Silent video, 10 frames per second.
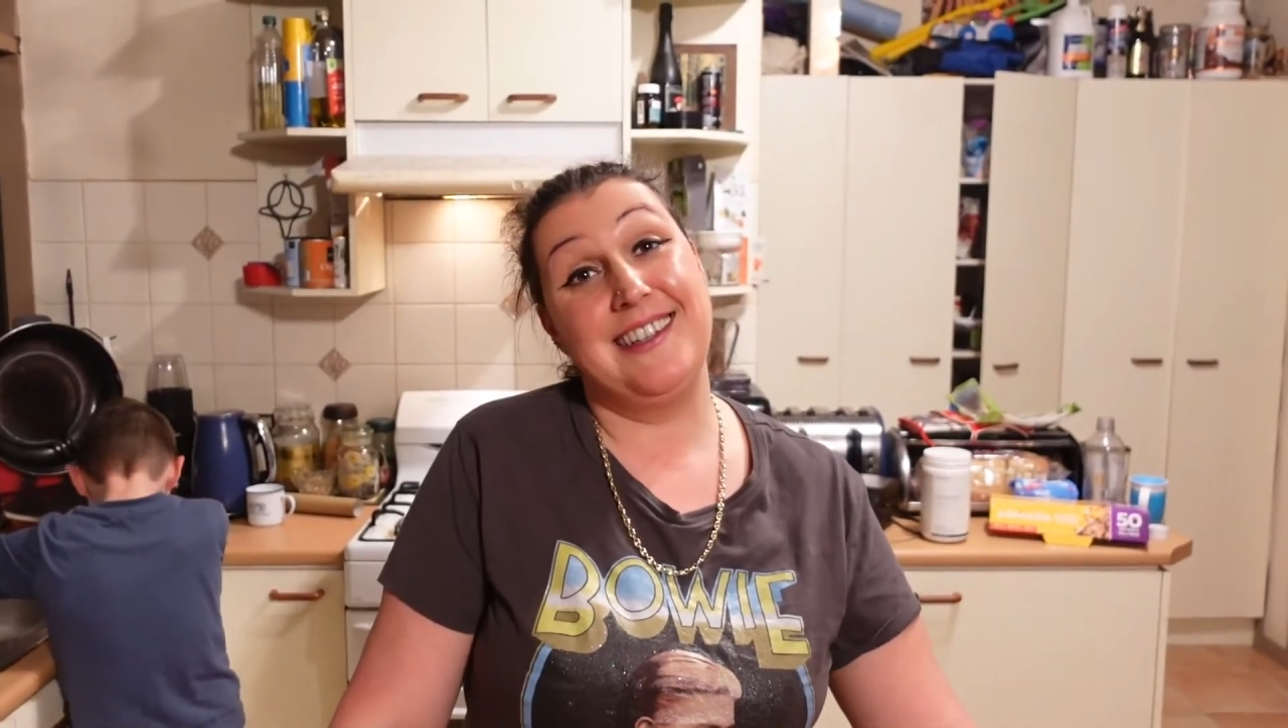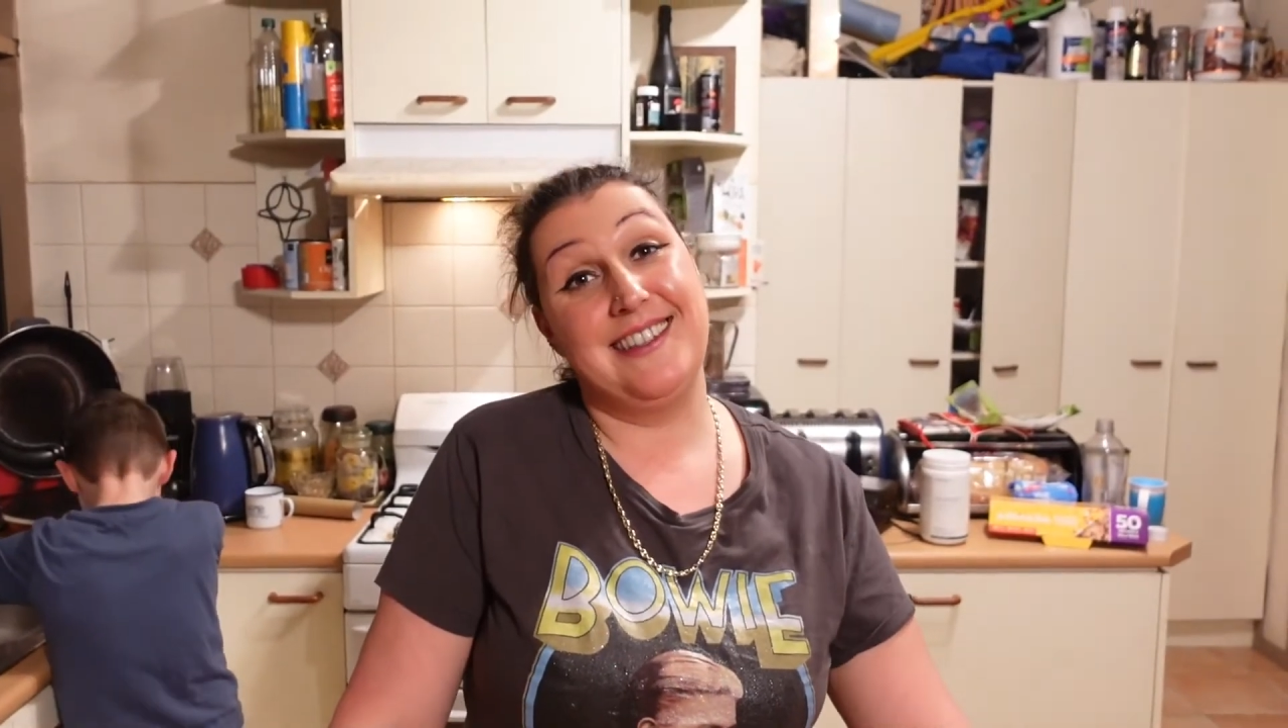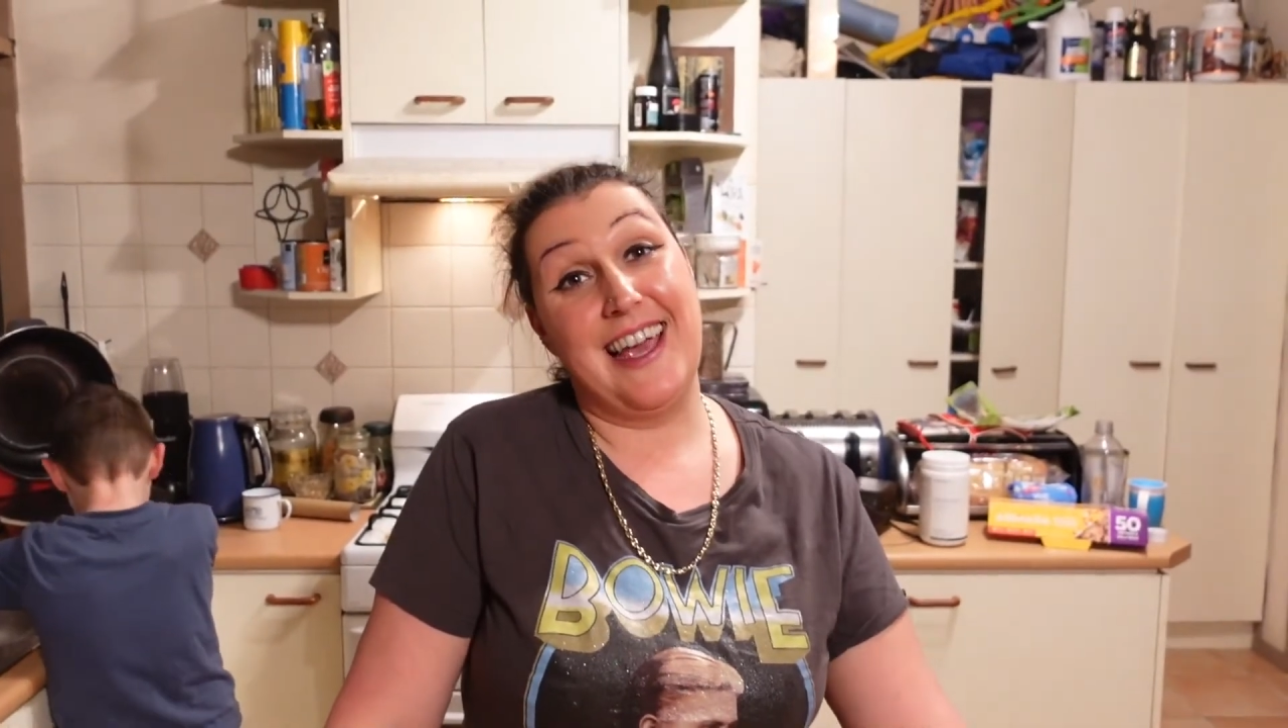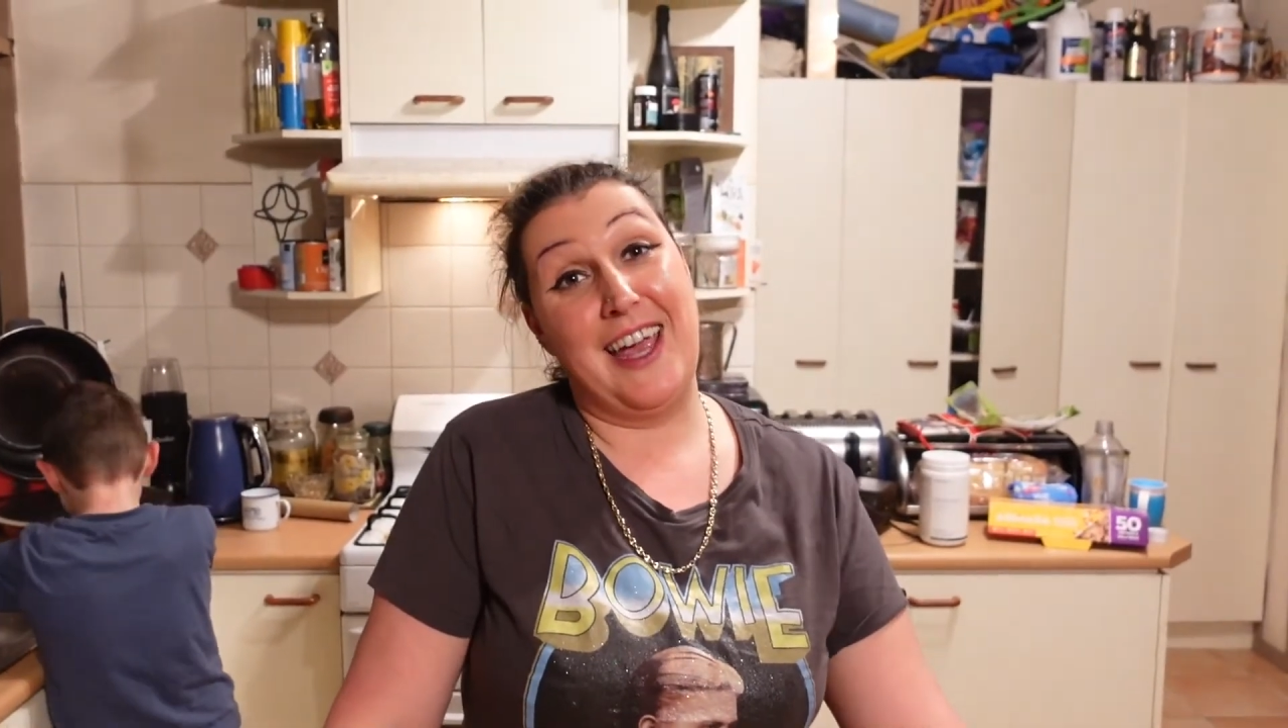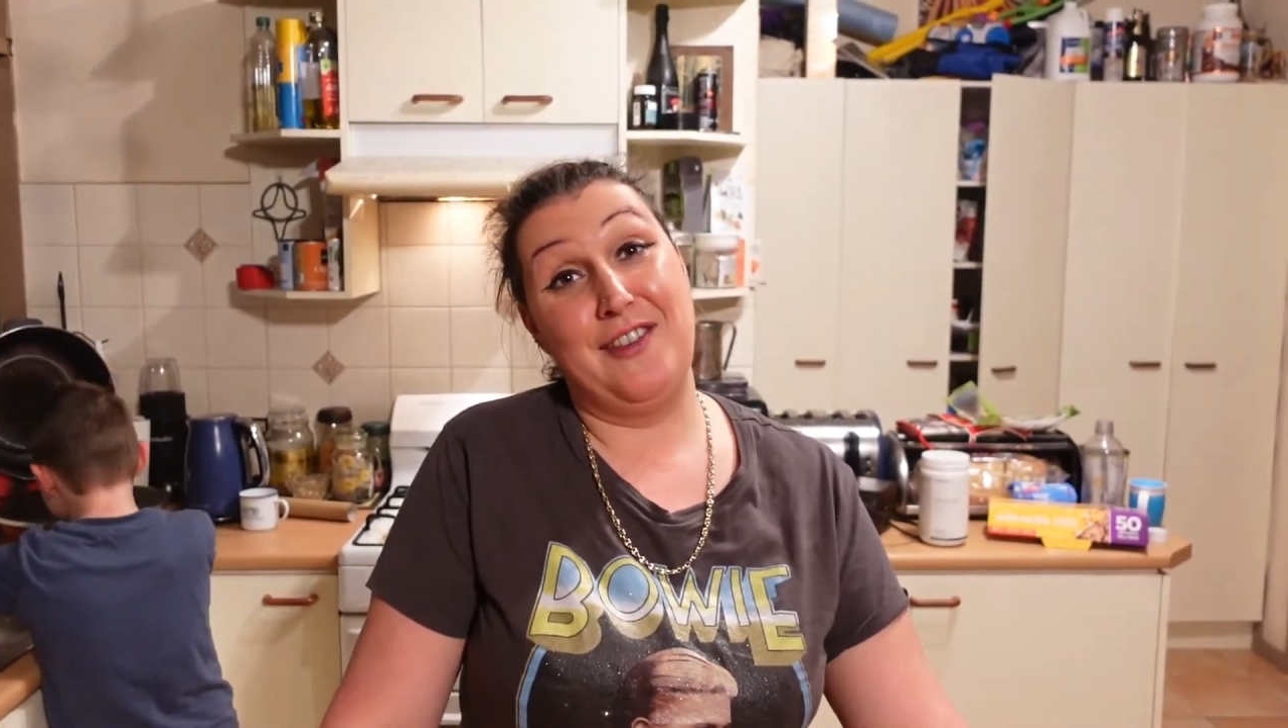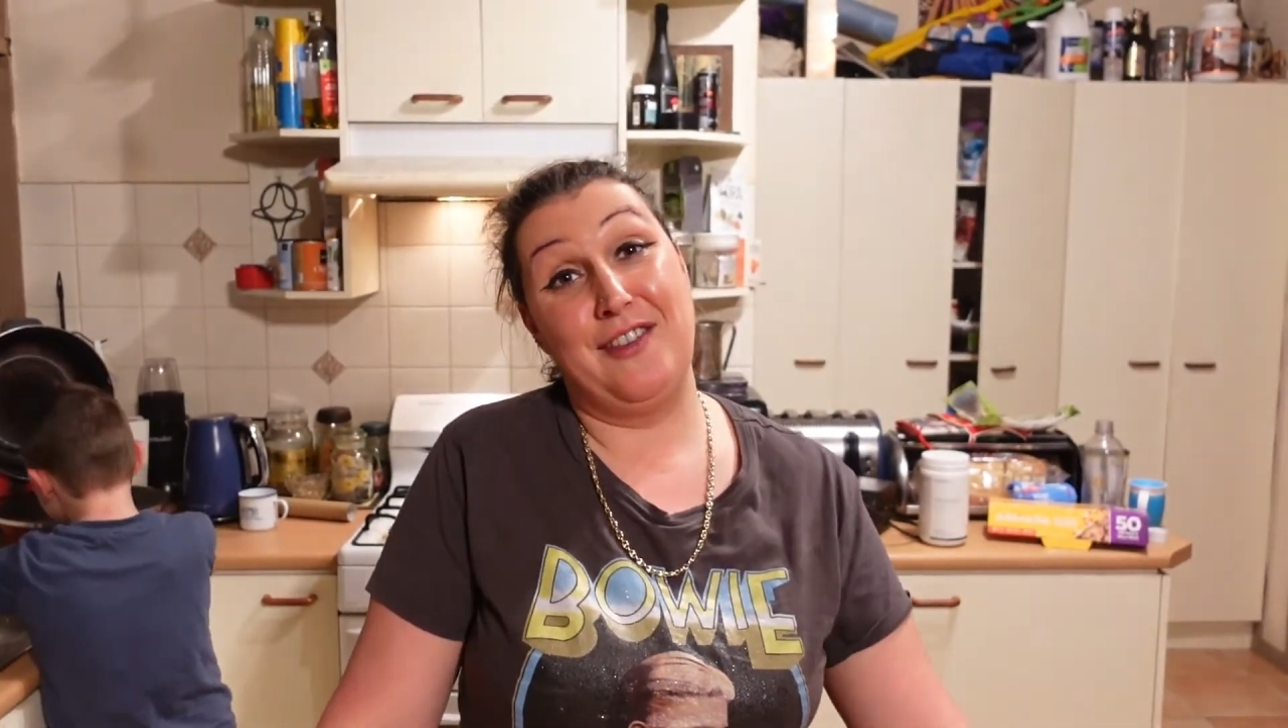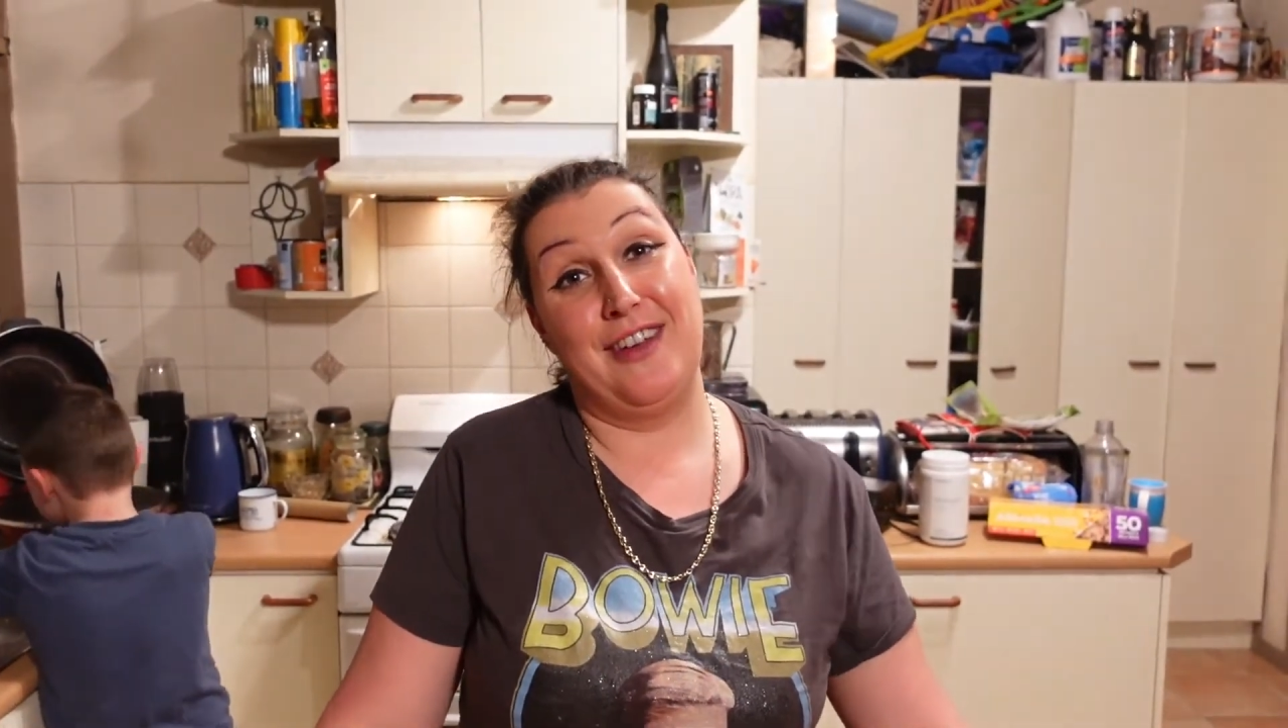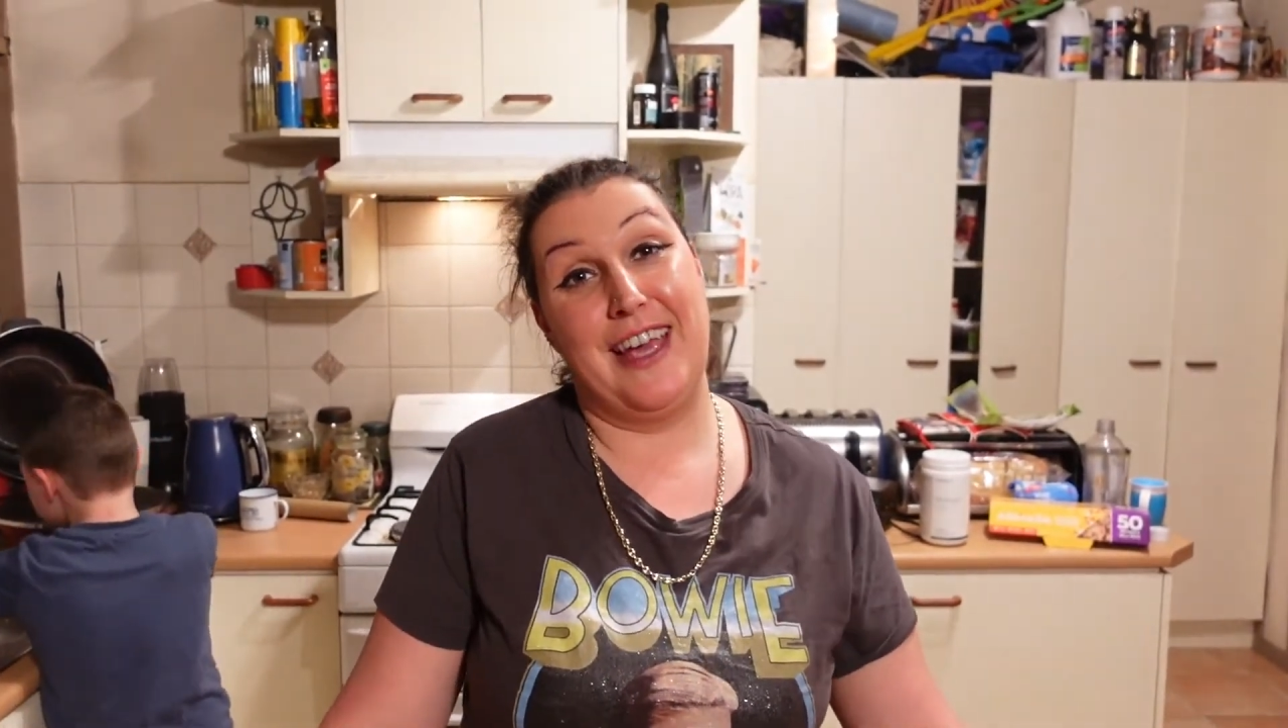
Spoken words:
safe,